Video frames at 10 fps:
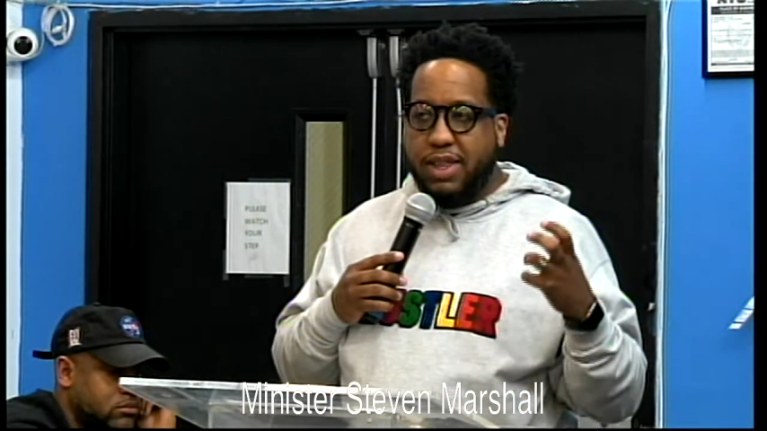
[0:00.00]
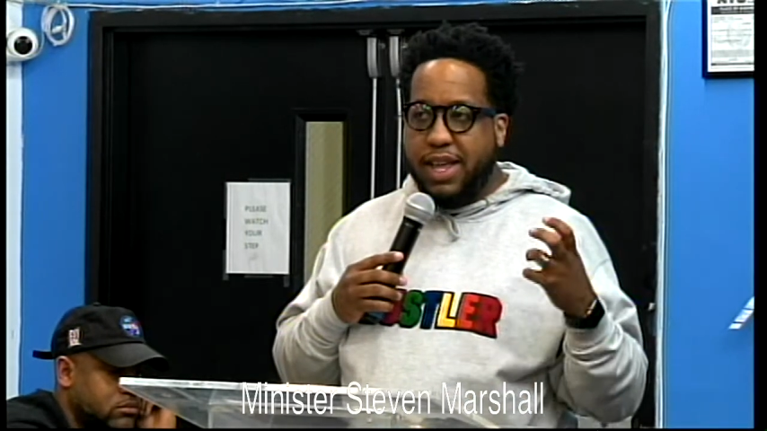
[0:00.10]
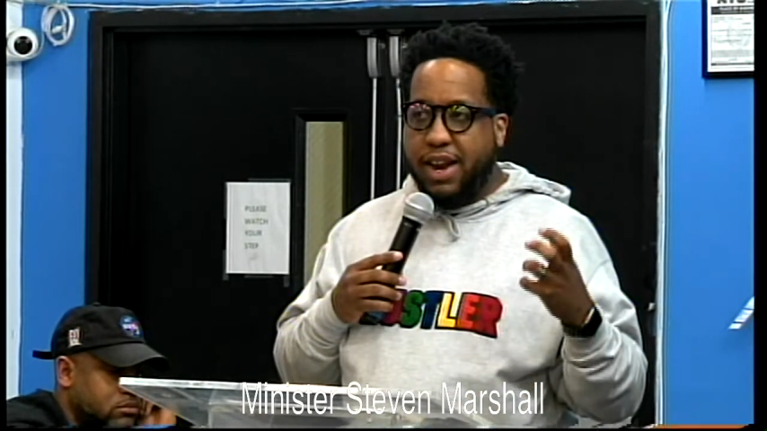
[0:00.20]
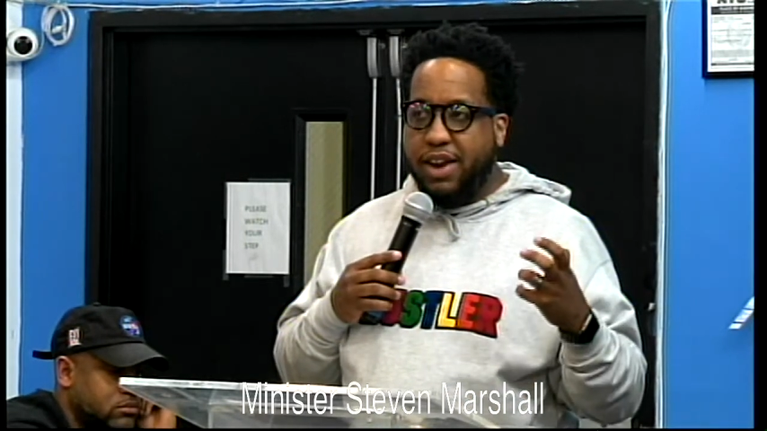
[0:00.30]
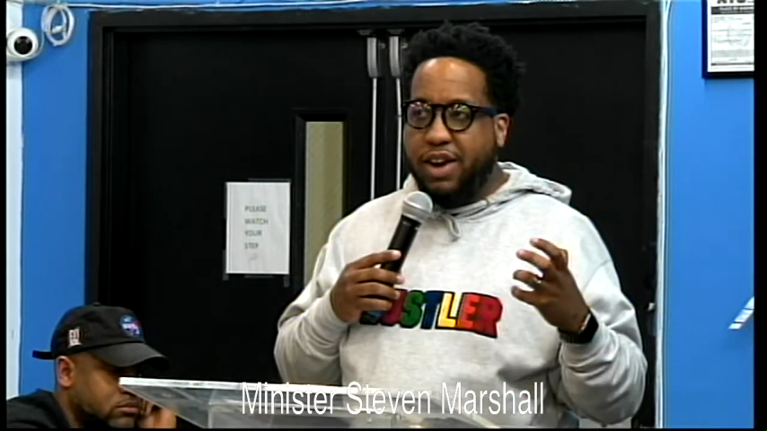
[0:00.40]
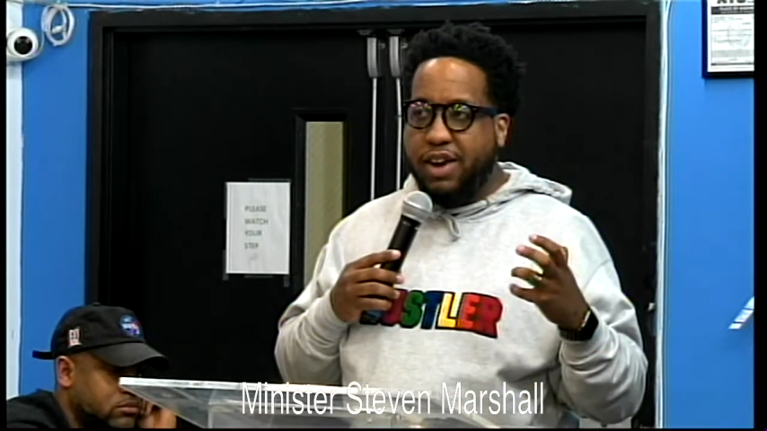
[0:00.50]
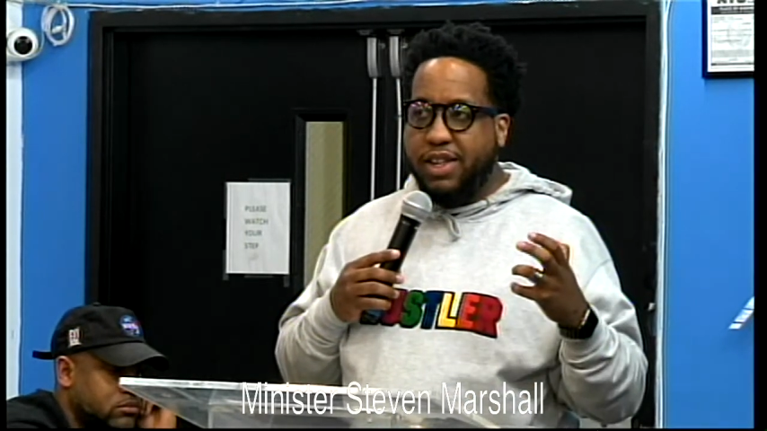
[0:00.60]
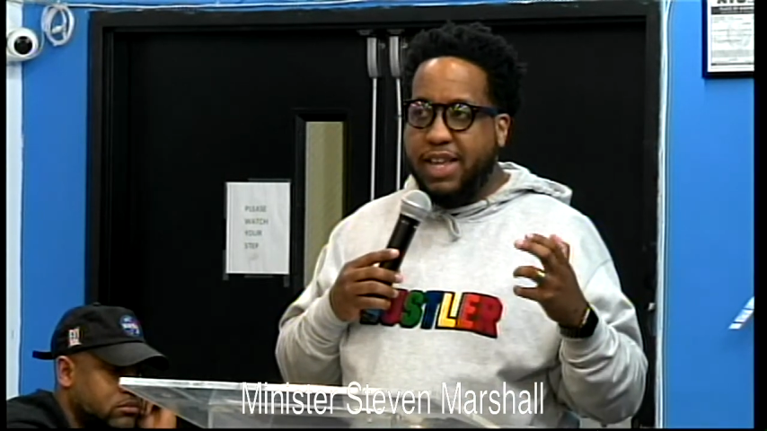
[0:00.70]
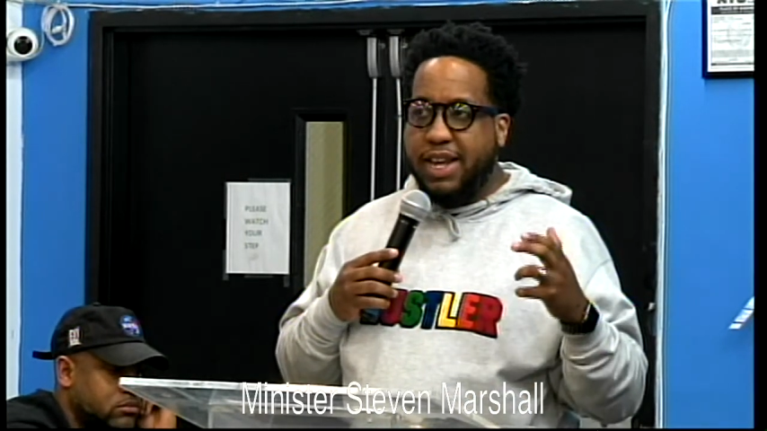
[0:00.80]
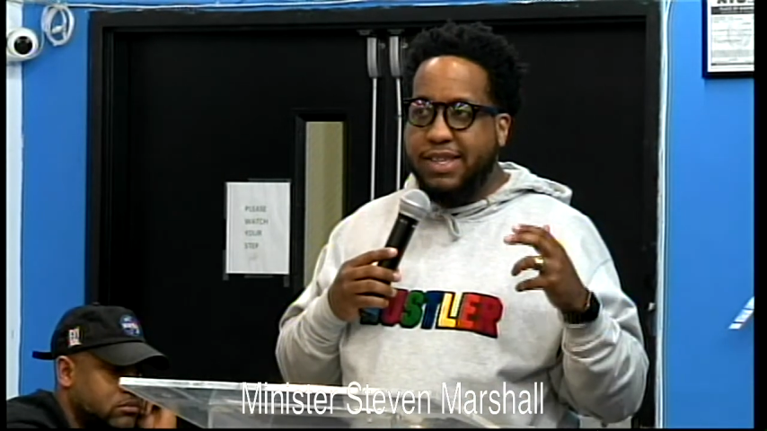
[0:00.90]

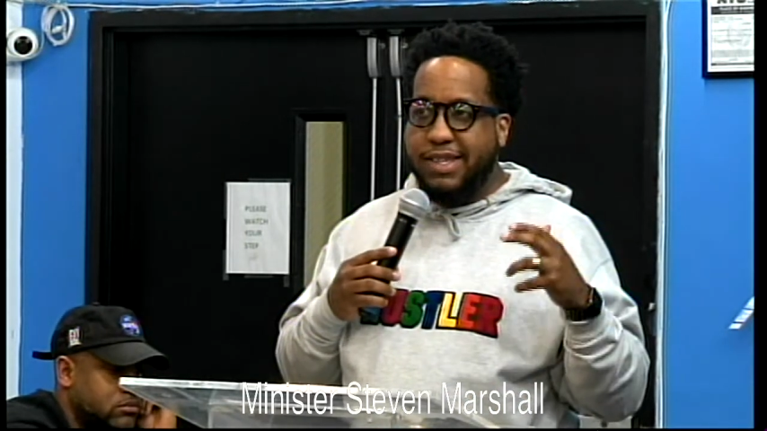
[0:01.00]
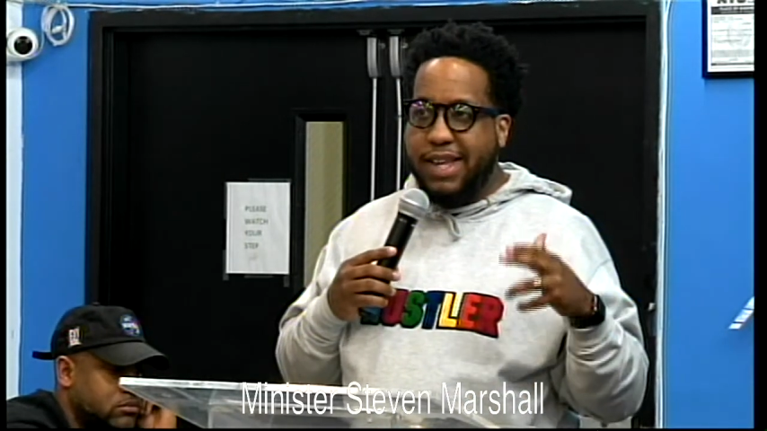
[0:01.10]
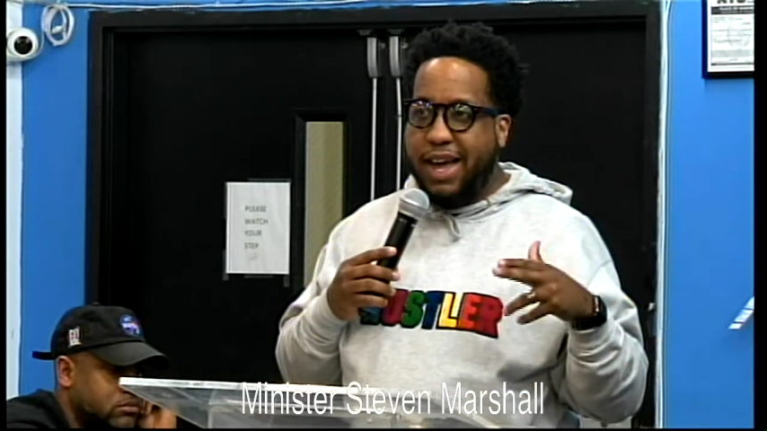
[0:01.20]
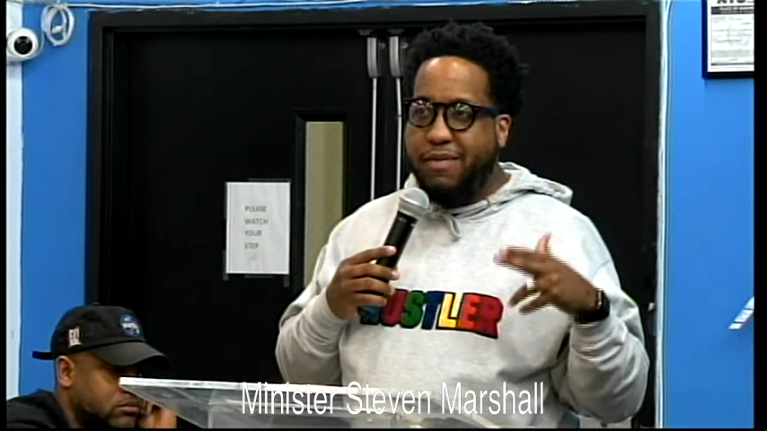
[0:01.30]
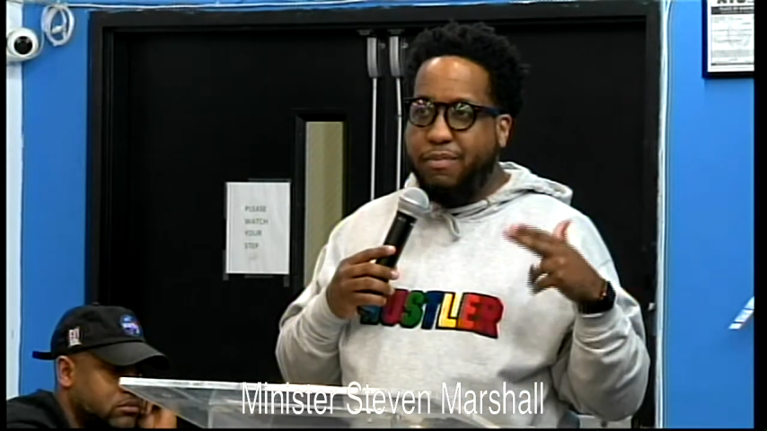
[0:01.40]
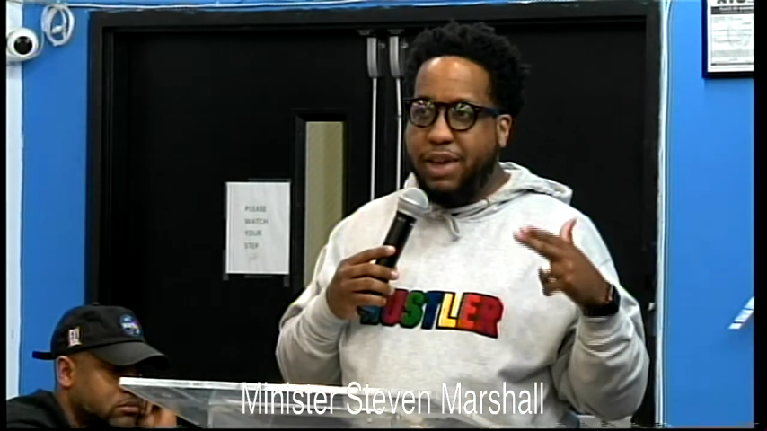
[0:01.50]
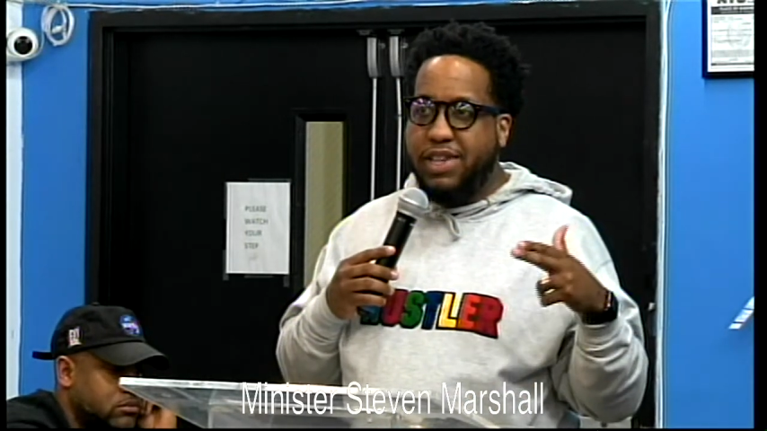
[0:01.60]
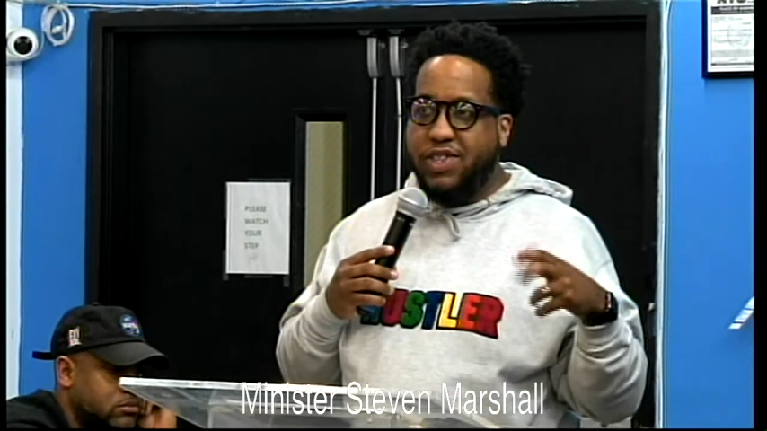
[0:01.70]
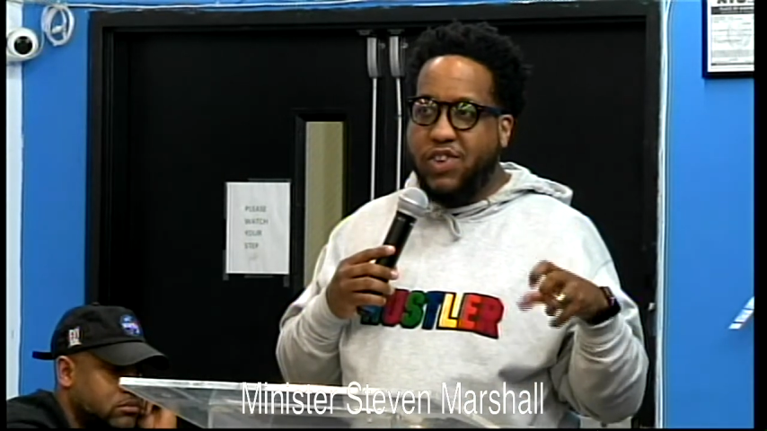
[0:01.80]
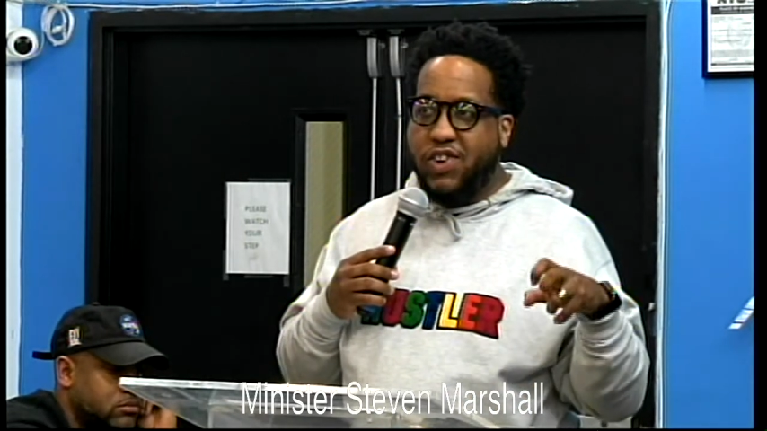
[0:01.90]
that's not based